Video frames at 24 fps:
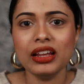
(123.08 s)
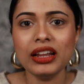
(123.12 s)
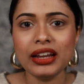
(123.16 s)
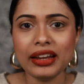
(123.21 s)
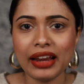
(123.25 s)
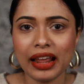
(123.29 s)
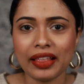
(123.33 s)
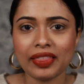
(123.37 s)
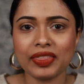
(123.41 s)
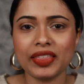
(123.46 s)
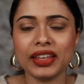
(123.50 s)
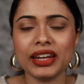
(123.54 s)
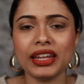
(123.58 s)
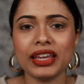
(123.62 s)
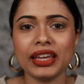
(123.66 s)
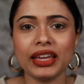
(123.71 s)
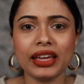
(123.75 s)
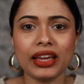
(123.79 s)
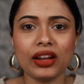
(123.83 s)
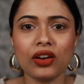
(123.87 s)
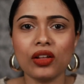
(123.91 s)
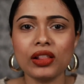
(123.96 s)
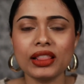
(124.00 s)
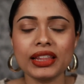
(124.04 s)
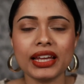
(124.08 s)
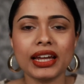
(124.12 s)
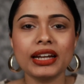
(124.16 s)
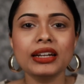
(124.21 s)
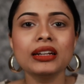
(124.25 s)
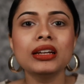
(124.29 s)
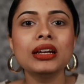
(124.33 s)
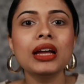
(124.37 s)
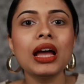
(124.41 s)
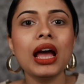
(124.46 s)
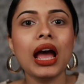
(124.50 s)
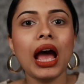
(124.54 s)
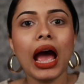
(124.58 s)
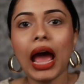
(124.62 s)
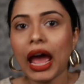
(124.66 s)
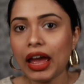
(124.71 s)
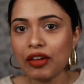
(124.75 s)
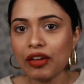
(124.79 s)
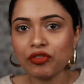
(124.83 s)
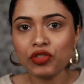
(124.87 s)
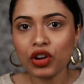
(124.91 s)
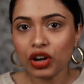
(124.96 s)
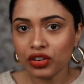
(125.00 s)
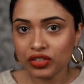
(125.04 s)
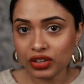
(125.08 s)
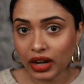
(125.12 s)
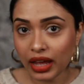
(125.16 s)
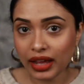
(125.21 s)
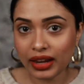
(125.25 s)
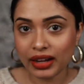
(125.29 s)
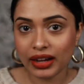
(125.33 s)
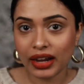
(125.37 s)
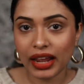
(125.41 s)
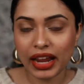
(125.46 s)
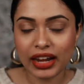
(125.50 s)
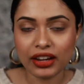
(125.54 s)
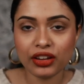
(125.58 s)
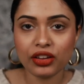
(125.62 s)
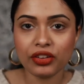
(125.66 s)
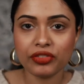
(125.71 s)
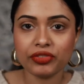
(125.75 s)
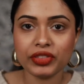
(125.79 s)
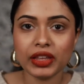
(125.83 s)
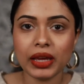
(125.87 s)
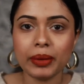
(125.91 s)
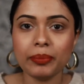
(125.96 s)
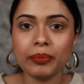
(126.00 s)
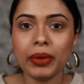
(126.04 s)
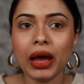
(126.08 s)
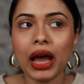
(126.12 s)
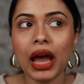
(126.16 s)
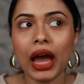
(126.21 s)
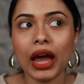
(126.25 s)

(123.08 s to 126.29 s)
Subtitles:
lengthening and all that. I have not tried any of them.